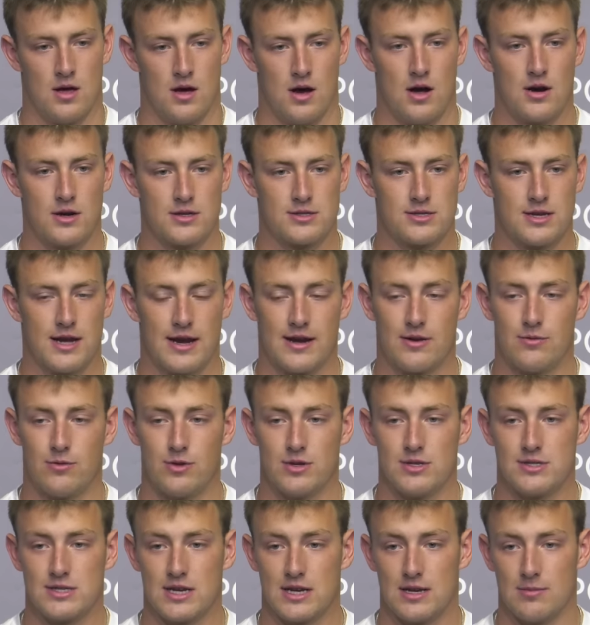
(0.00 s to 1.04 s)
Honestly, I didn't
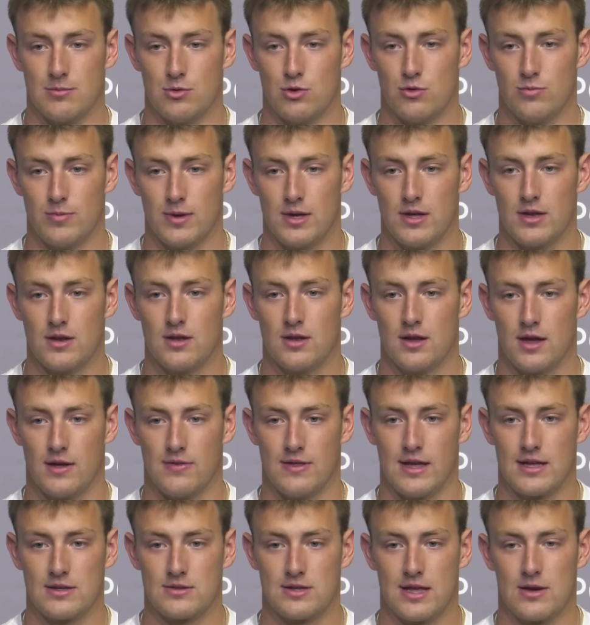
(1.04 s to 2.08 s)
really see any movement, and
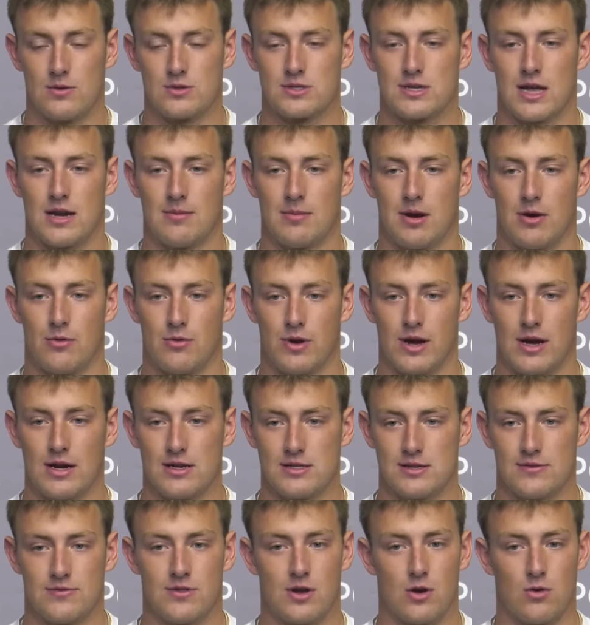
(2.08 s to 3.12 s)
that was kind of my read,
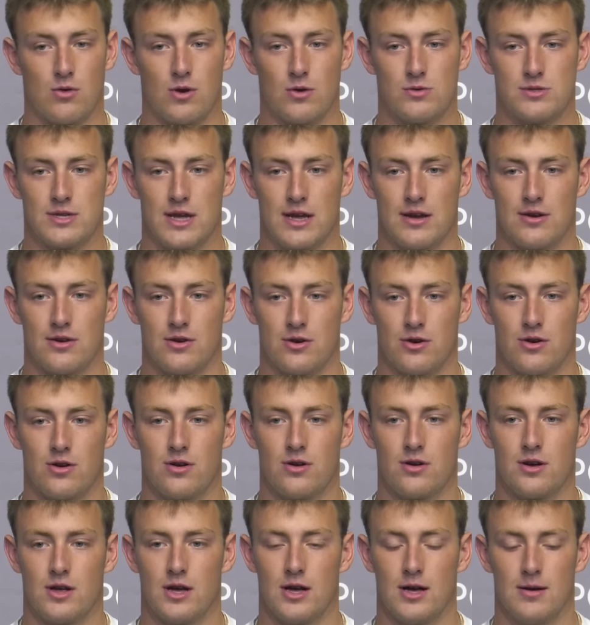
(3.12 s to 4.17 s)
as if they were rotating or
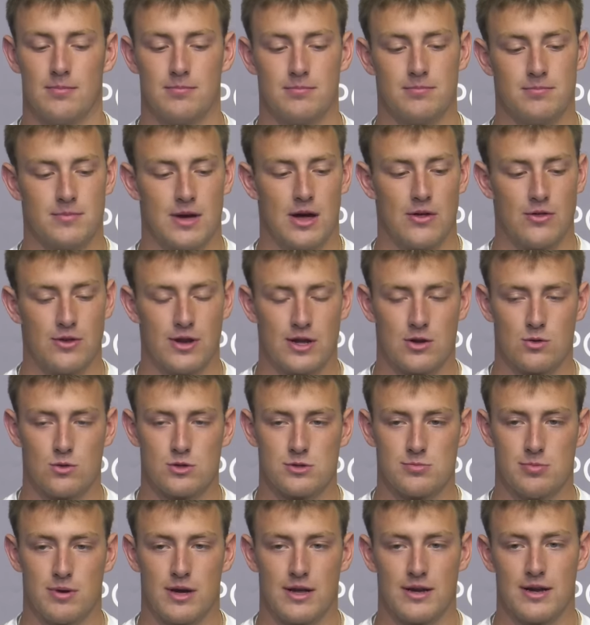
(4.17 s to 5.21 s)
how the nickel
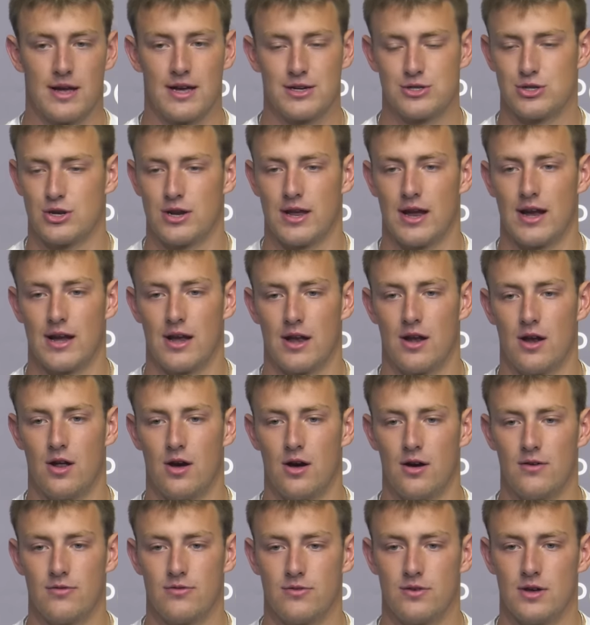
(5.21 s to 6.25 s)
was playing. I should have handed it
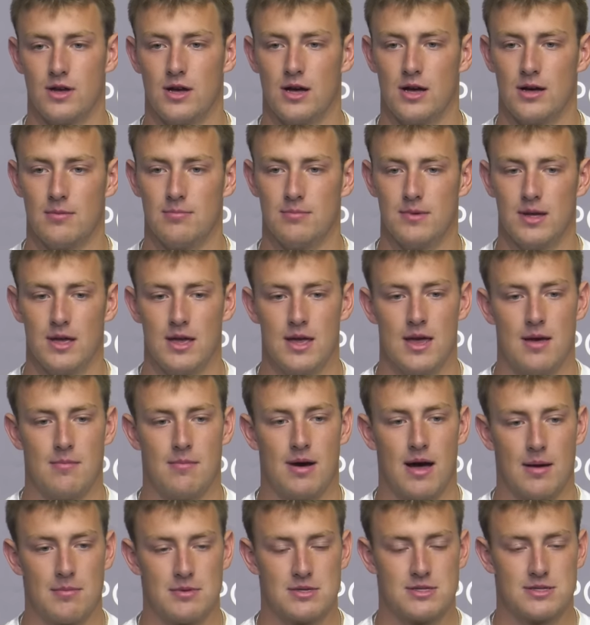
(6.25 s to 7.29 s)
off.
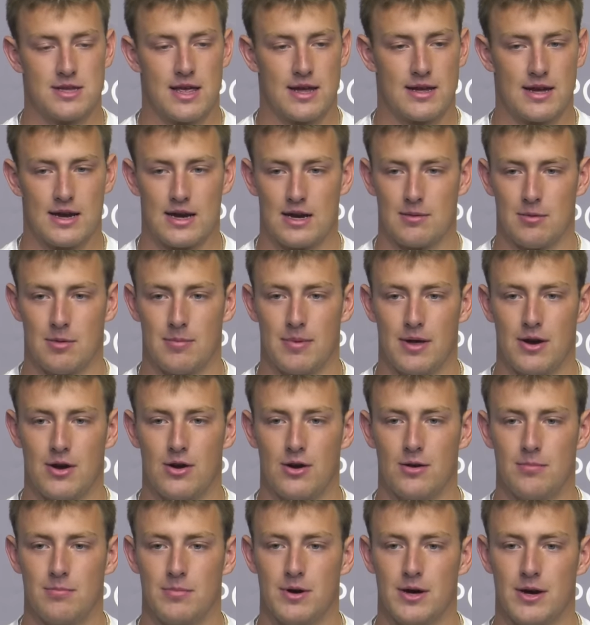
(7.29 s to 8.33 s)
My mistake. I got to be
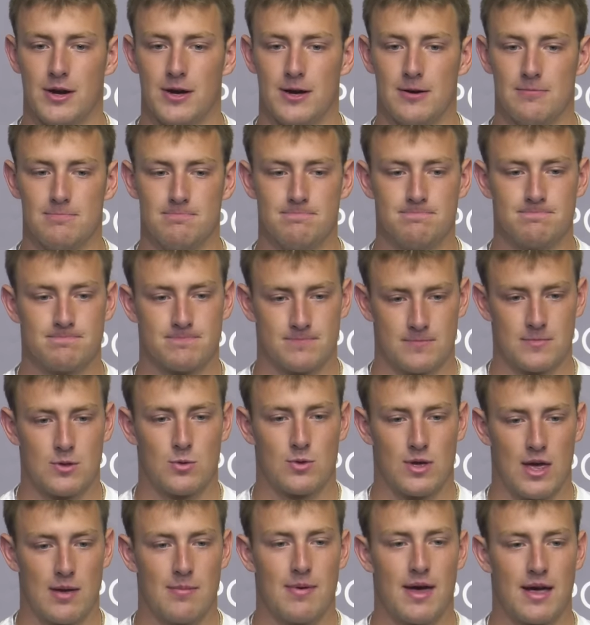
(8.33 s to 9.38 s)
better, but I
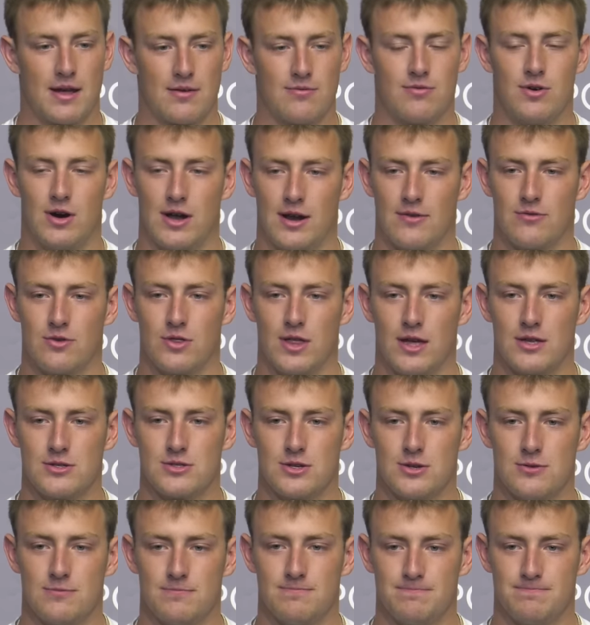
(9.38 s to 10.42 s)
came back and fought after that.
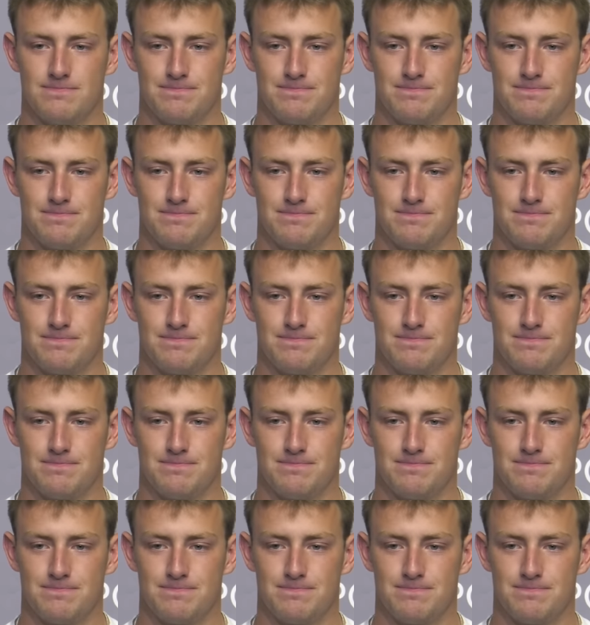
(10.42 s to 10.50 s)
So,